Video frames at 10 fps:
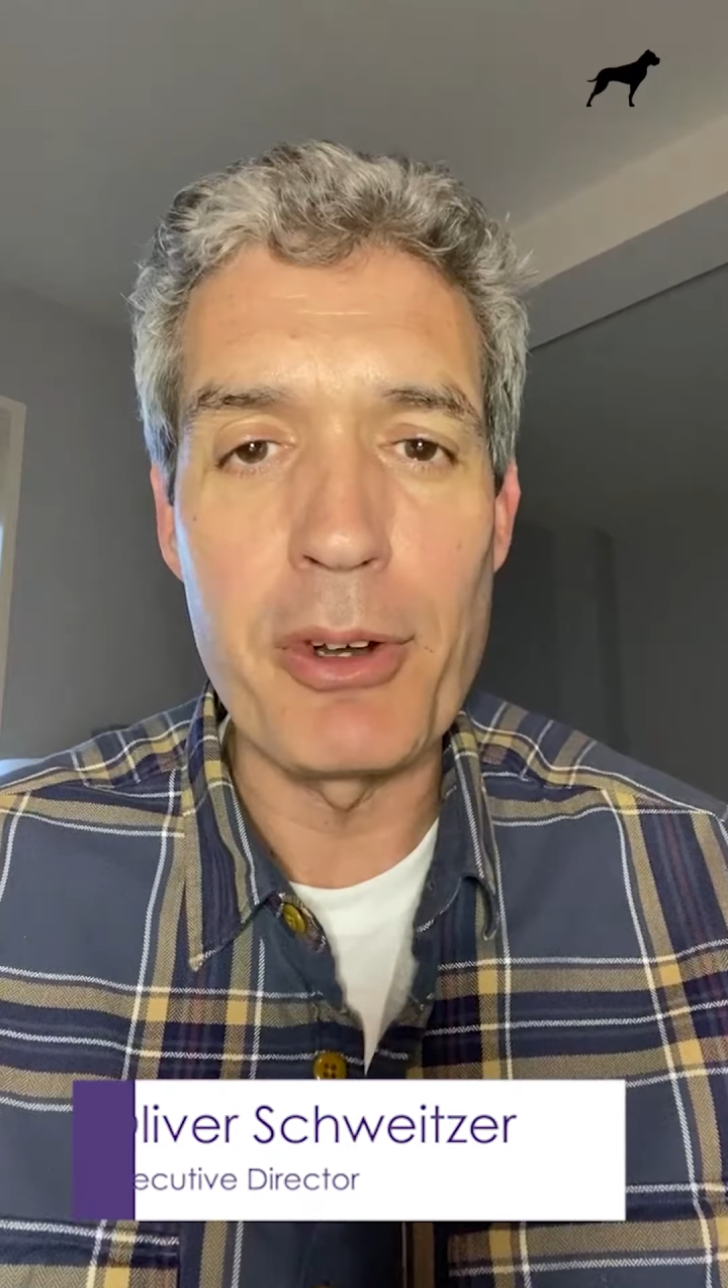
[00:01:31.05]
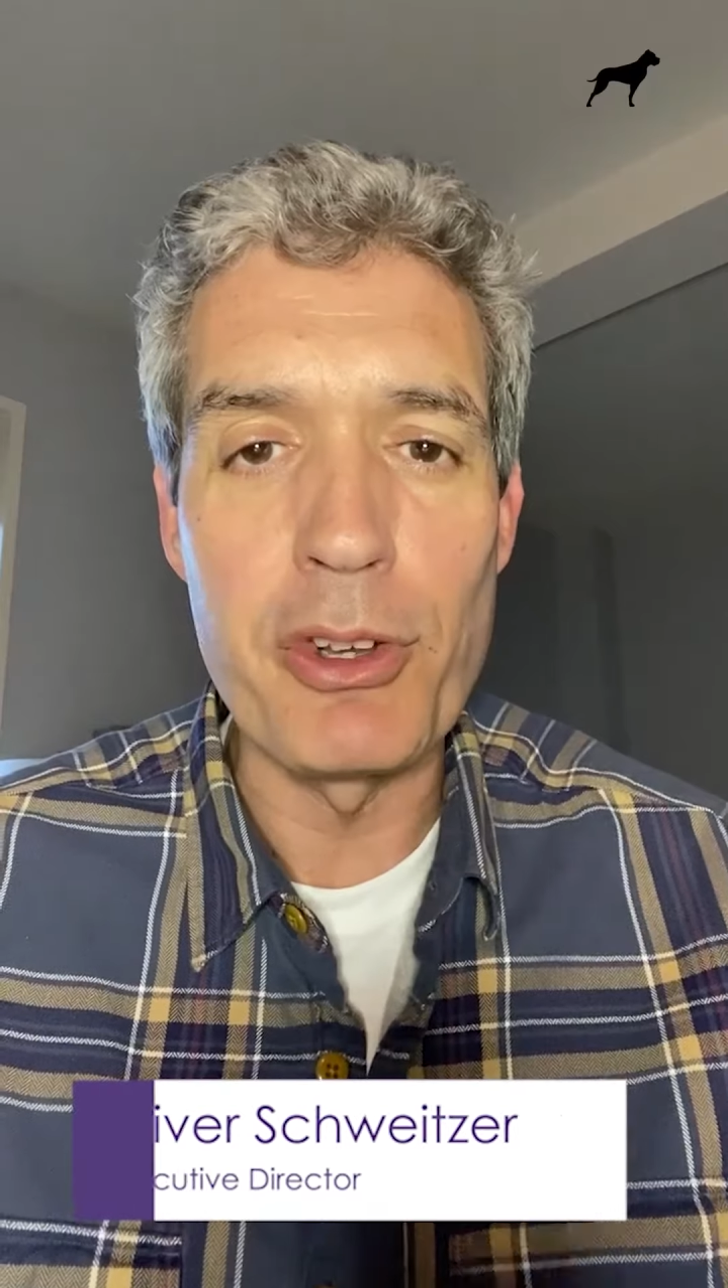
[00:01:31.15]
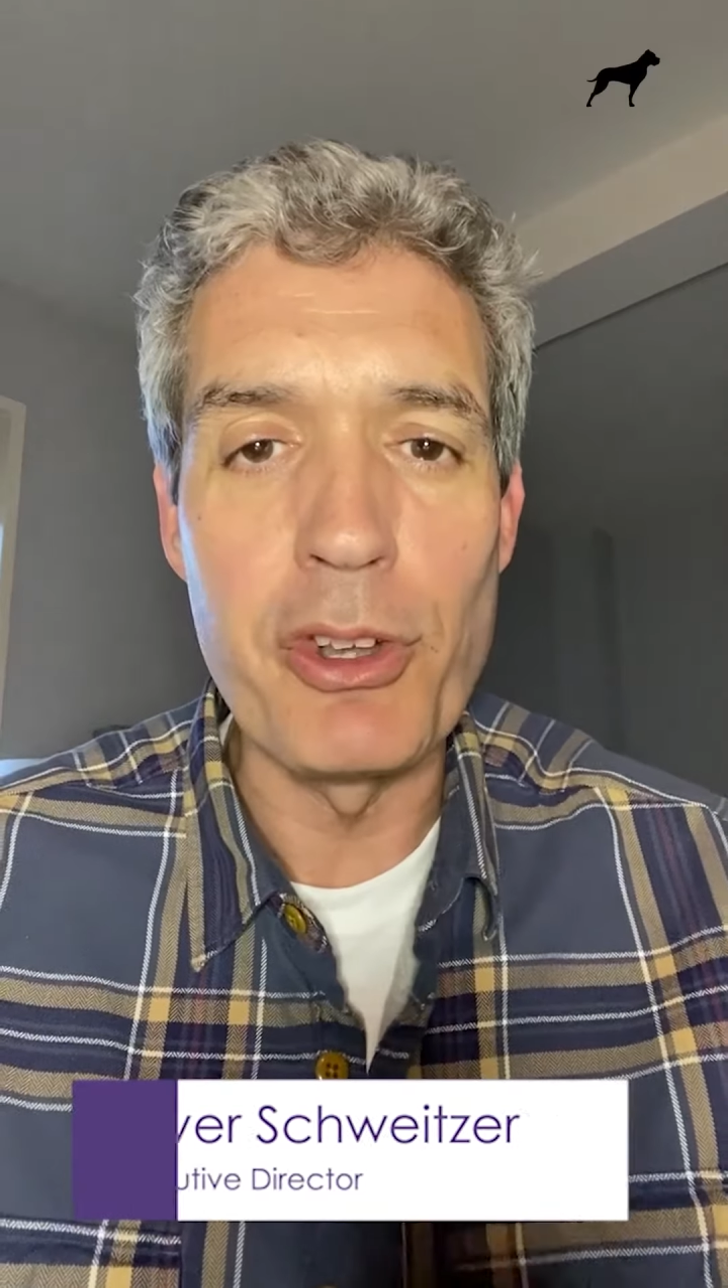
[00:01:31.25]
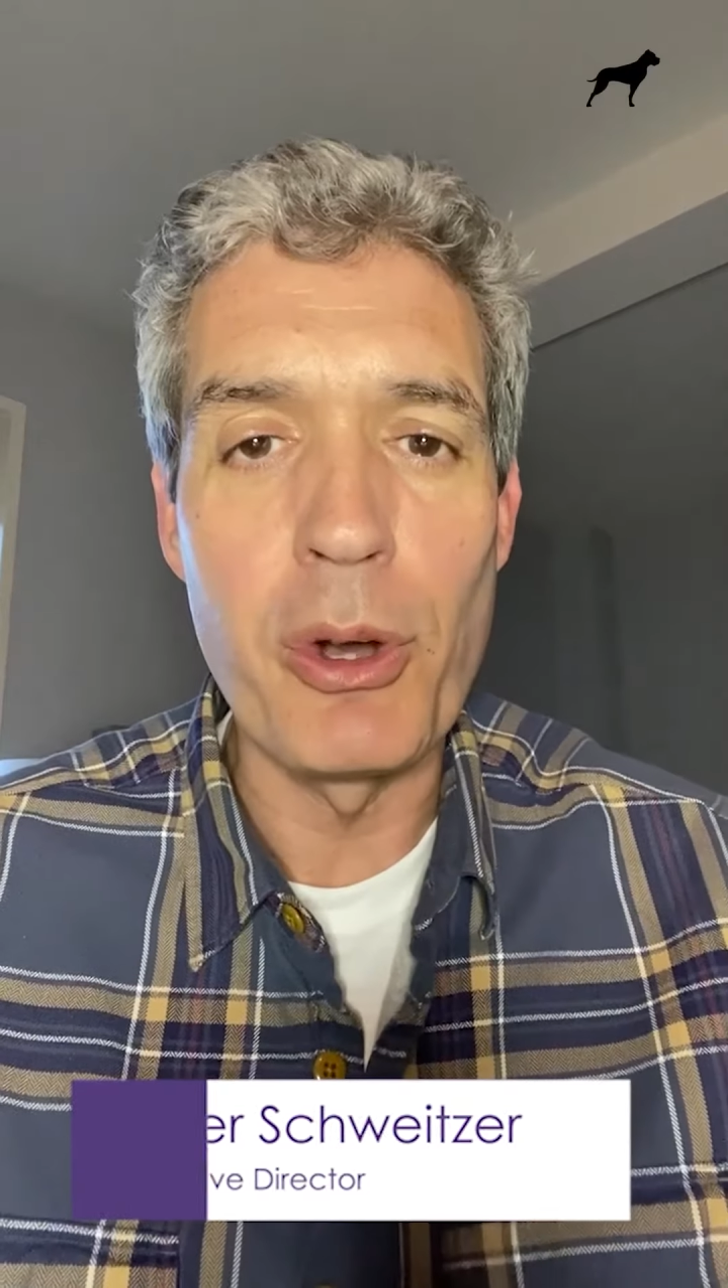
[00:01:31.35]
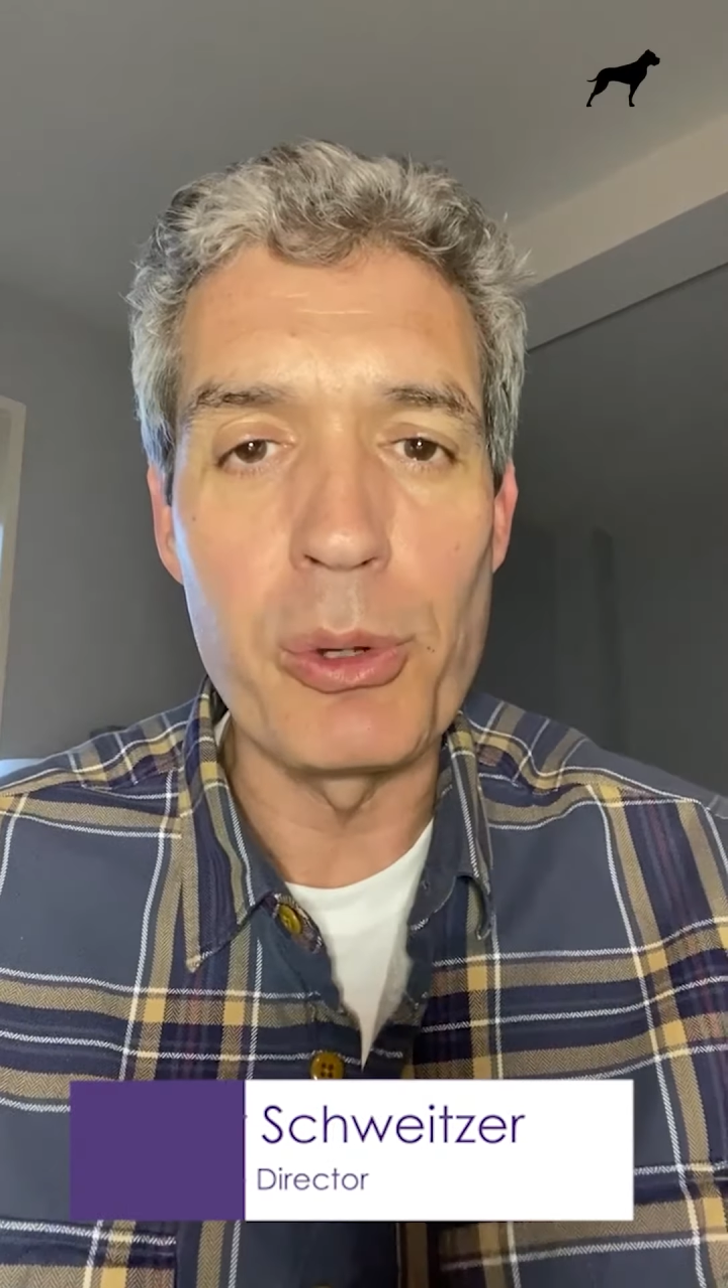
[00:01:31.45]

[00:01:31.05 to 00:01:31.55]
are no